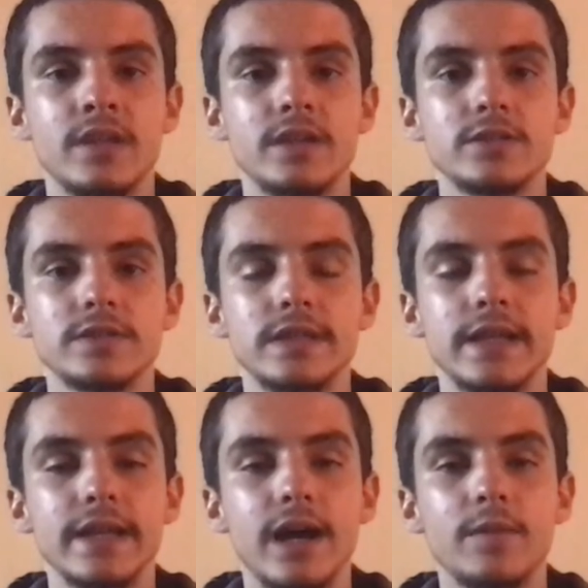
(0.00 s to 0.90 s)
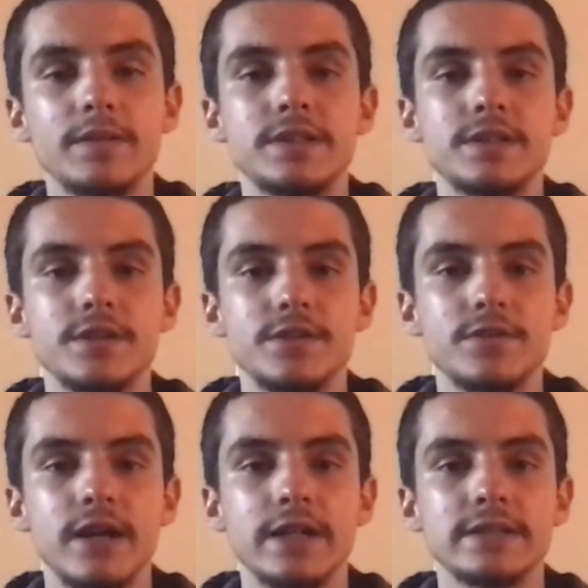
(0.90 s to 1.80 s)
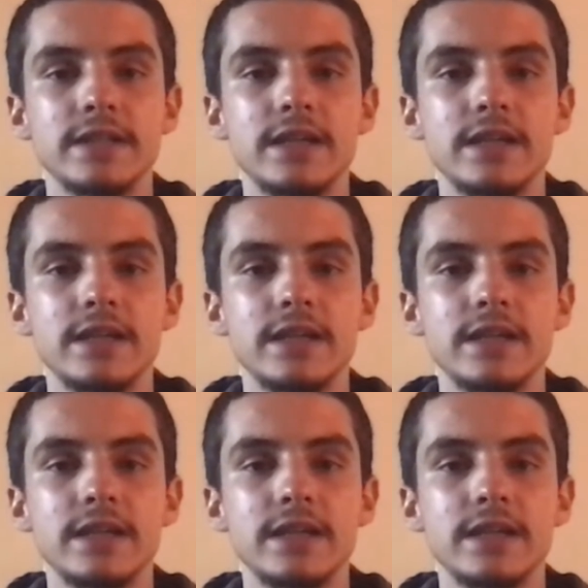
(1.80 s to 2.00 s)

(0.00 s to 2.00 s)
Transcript: So today I'll be teaching you guys